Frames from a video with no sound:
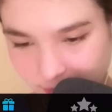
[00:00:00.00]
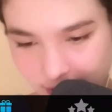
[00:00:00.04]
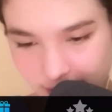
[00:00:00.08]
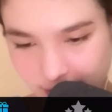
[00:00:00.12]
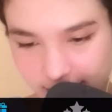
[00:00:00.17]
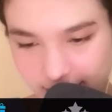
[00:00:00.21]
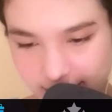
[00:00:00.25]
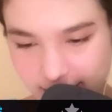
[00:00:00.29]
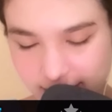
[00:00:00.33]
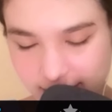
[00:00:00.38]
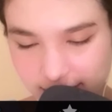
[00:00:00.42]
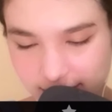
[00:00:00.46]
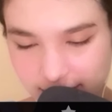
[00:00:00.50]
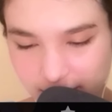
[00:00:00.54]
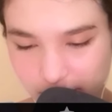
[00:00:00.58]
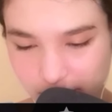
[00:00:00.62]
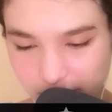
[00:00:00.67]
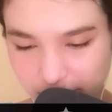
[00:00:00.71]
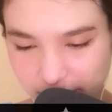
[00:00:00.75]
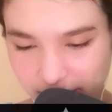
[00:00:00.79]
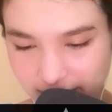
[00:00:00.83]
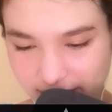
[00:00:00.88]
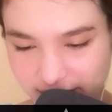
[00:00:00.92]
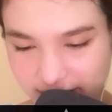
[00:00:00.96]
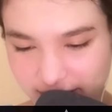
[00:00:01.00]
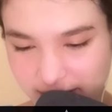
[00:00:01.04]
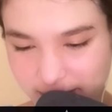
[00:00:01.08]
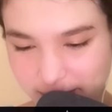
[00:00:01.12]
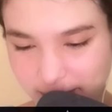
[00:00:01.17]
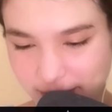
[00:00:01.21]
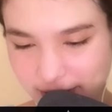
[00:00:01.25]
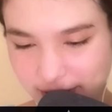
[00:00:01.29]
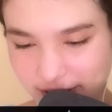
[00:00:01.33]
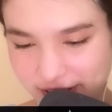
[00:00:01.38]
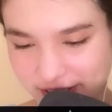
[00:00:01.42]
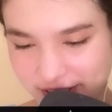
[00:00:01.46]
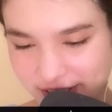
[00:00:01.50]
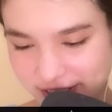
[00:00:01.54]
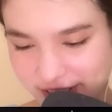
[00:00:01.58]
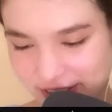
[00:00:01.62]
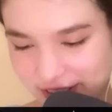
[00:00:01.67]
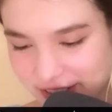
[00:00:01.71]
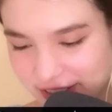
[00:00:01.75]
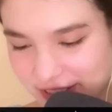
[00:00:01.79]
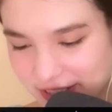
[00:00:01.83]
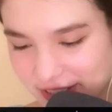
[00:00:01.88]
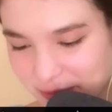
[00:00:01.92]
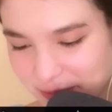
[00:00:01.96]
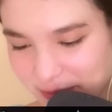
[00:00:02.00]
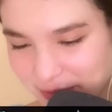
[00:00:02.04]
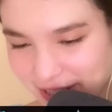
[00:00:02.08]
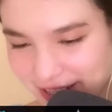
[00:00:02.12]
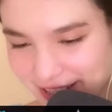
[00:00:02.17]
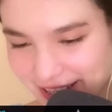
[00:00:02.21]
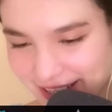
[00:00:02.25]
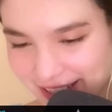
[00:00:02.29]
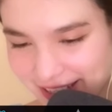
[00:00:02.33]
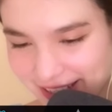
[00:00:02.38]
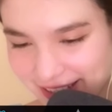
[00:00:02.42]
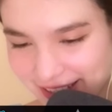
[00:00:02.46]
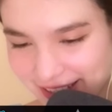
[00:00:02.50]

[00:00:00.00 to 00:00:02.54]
Since Britney Spears is my,